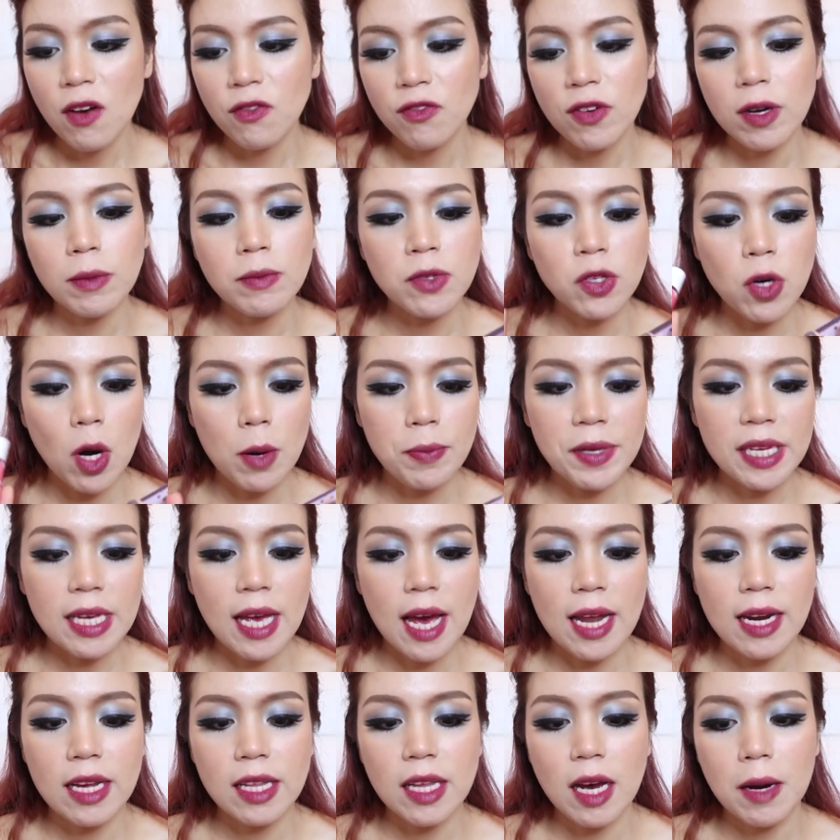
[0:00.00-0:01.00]
from
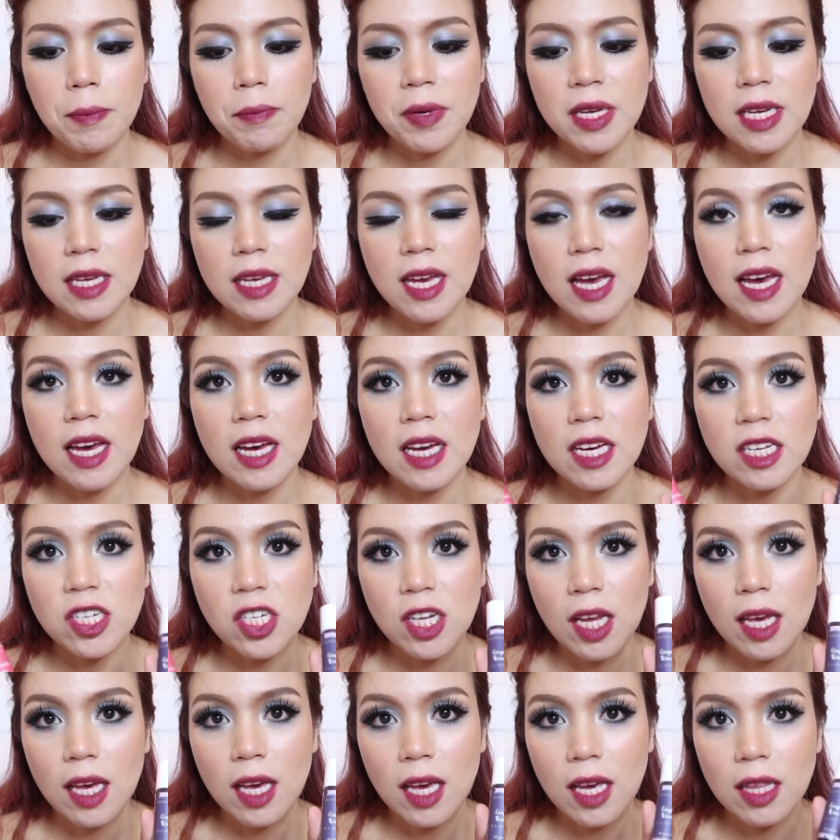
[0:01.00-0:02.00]

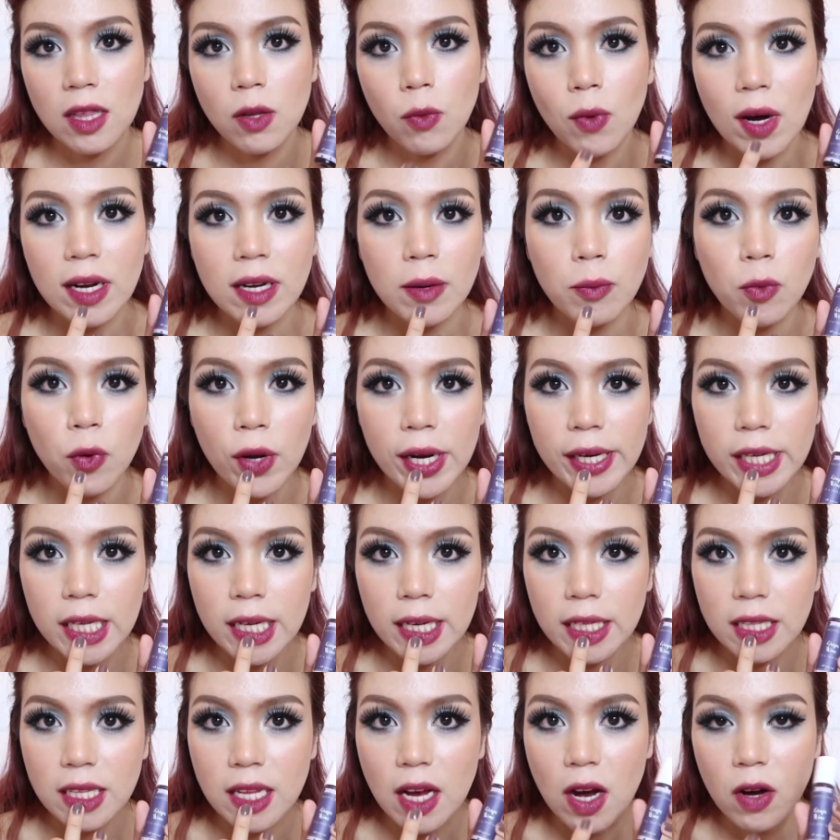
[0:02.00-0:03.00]
TropicanaPH, and the one I'm wearing
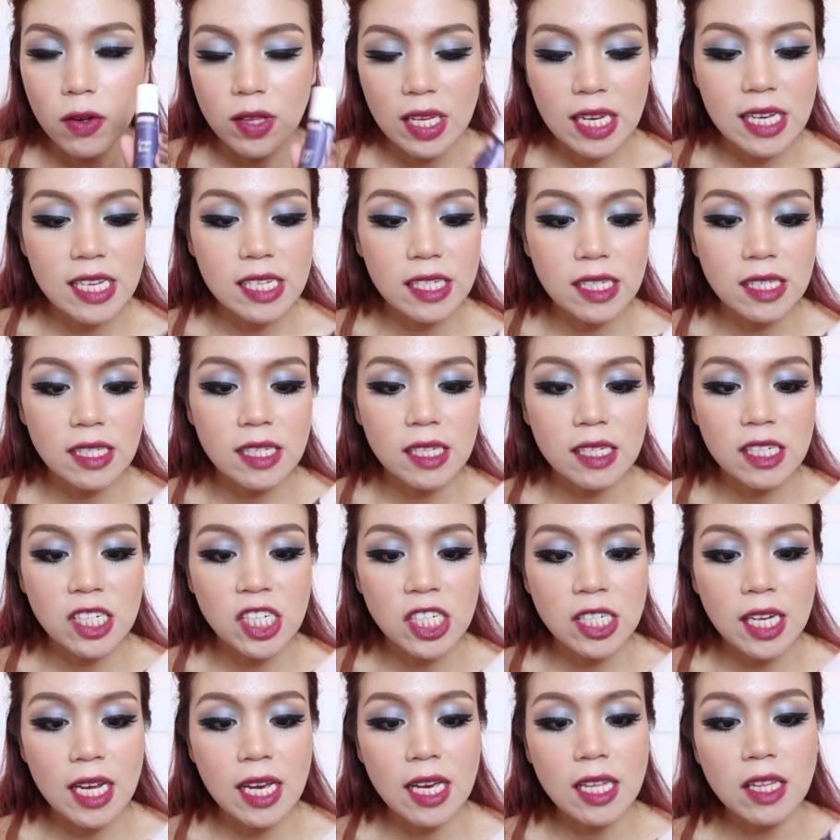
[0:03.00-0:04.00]
right now is the
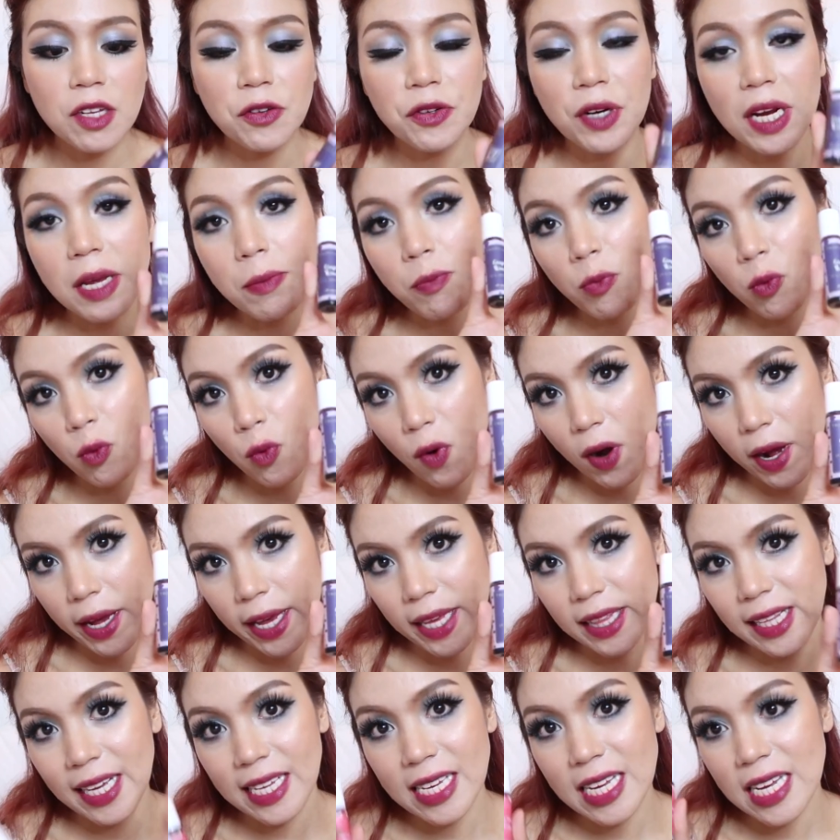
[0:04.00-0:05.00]
shade grape
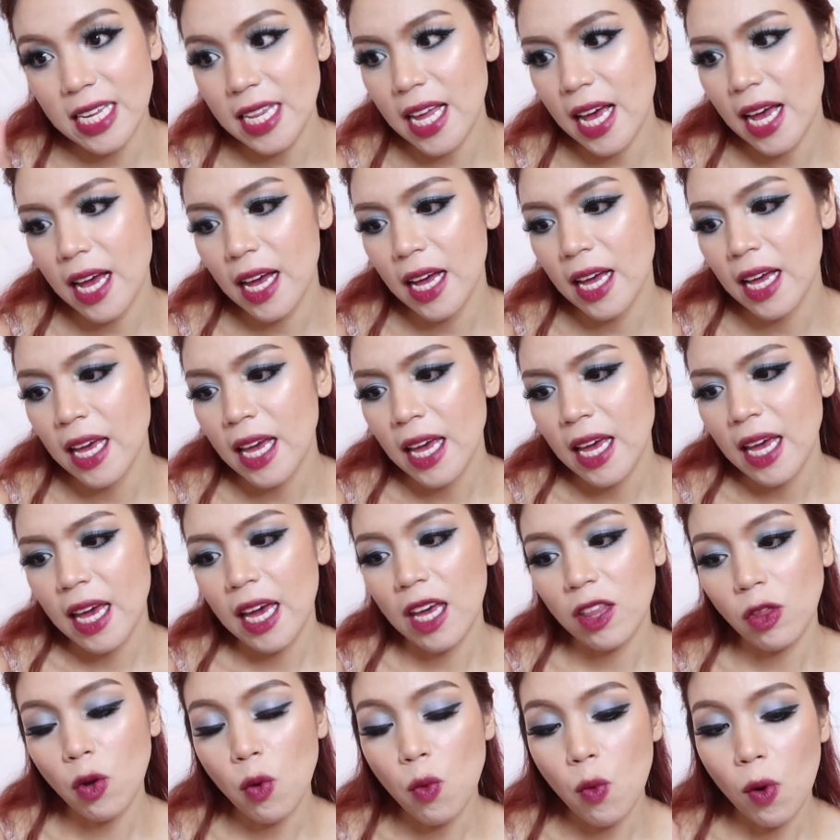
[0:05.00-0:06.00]
wine. Kanina
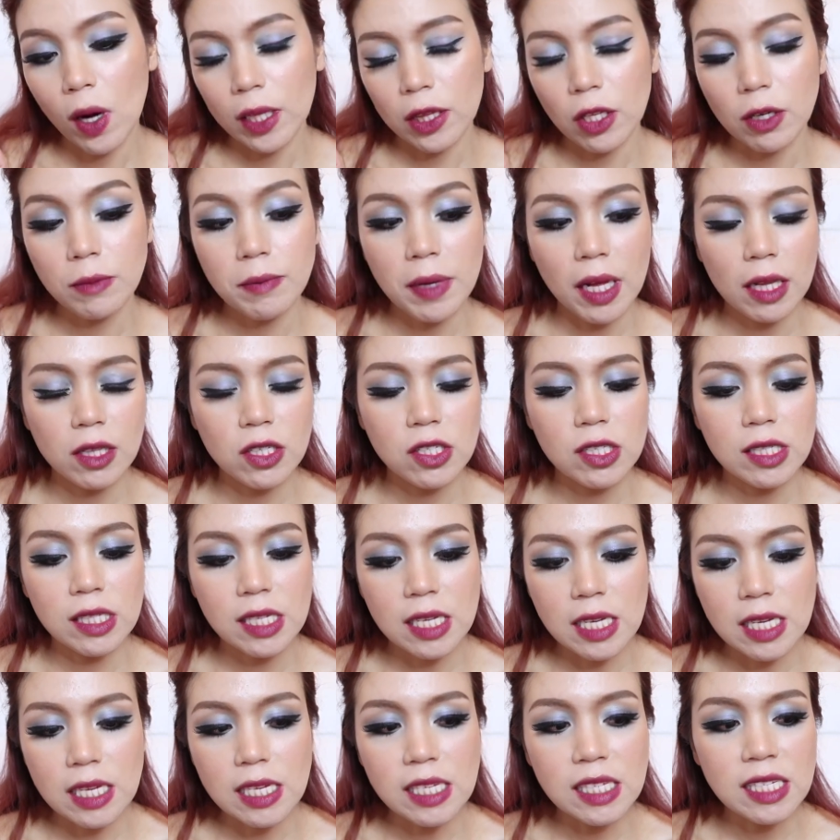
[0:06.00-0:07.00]
itong watermelon
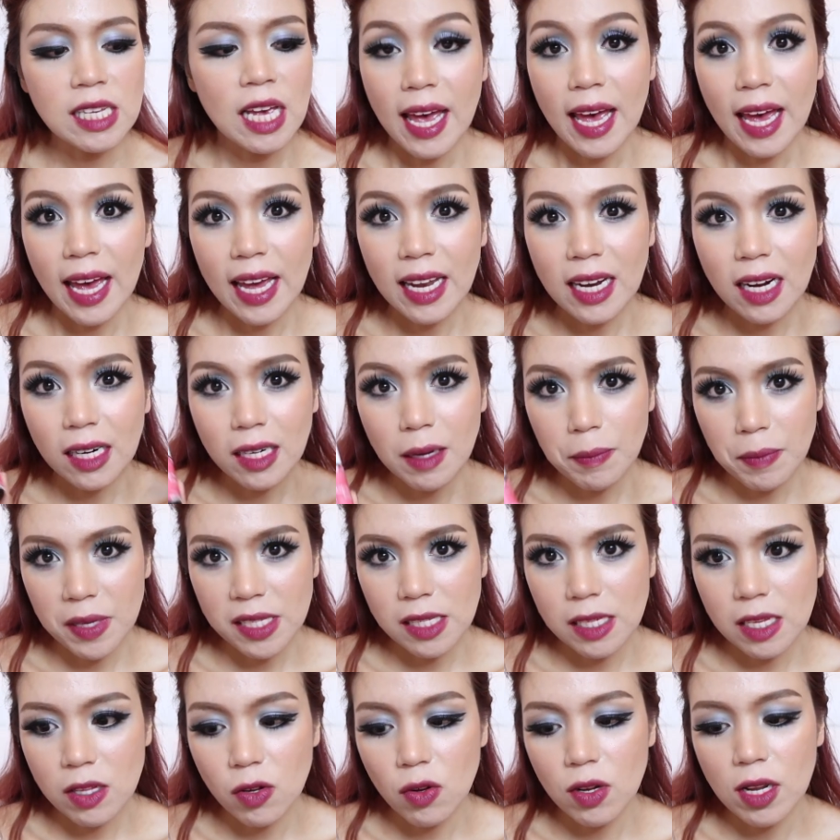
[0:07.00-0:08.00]
teas. And ang
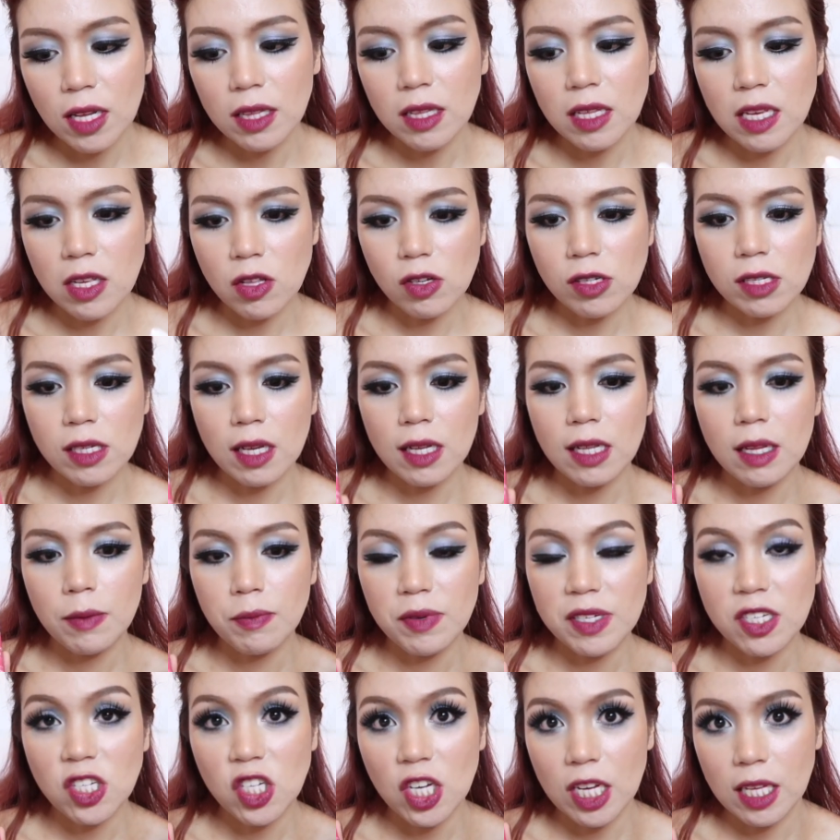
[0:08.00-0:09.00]
napansin ko lang dito sa
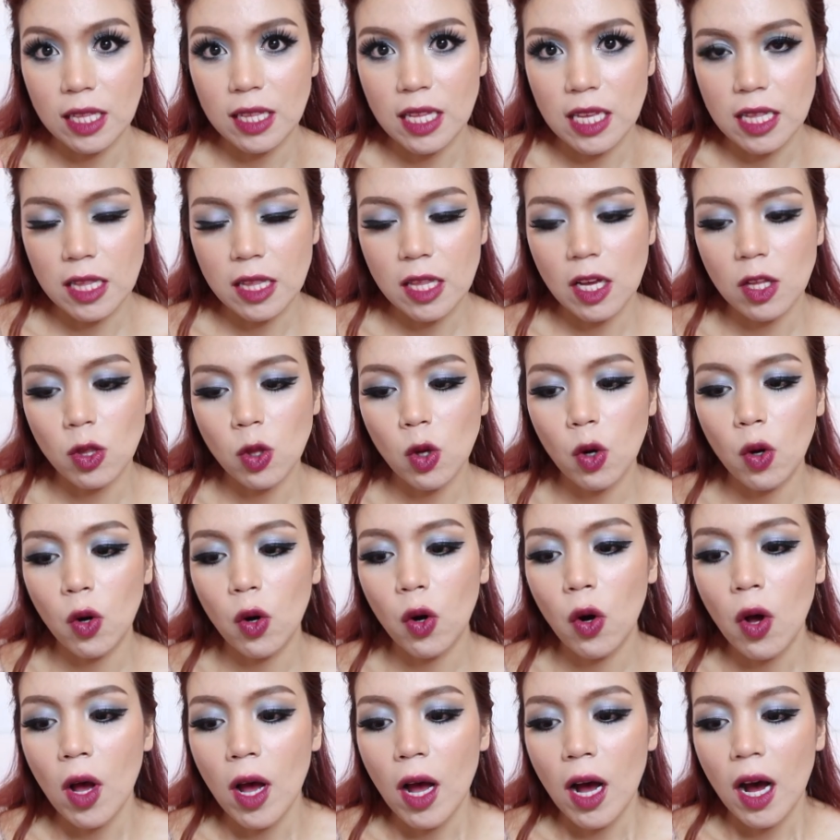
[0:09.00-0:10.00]
dip and cheek tint na
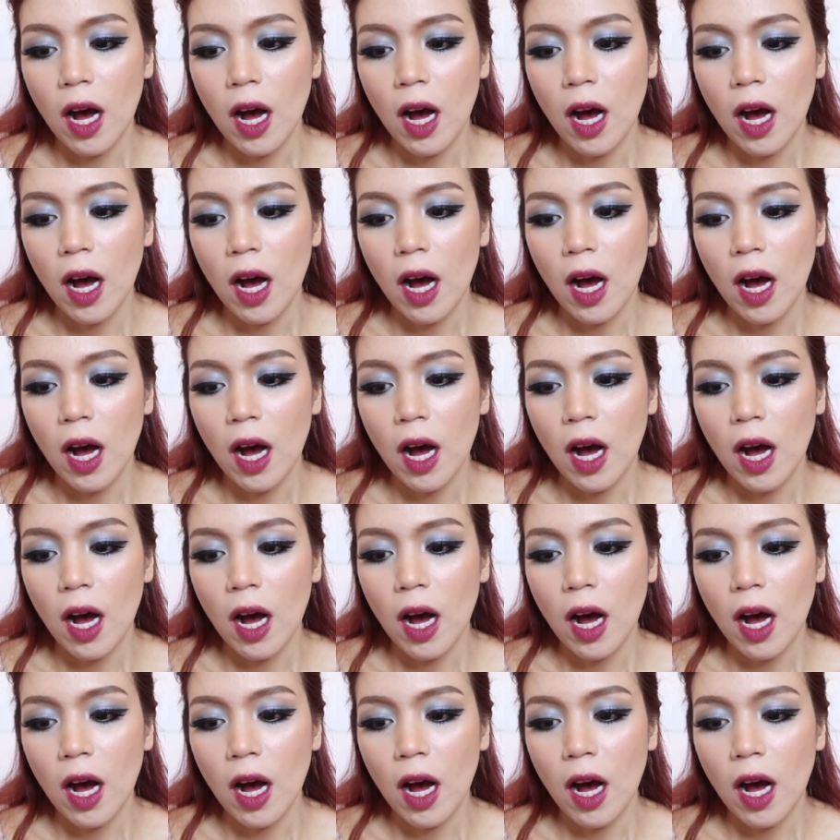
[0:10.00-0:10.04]
to,